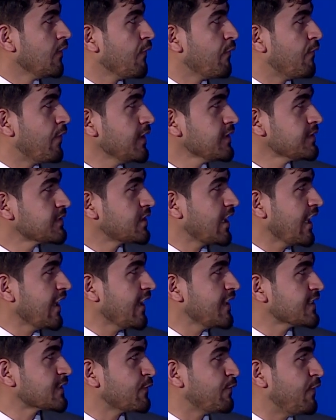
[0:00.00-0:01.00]
First thing
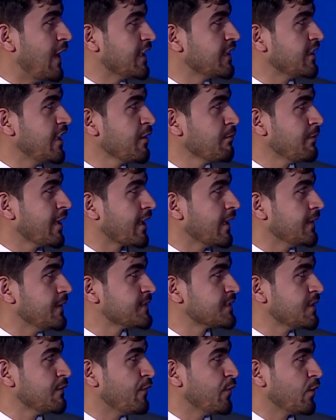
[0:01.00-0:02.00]
is funding
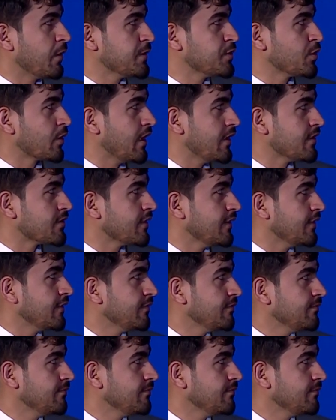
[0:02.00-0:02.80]
mechanism for education.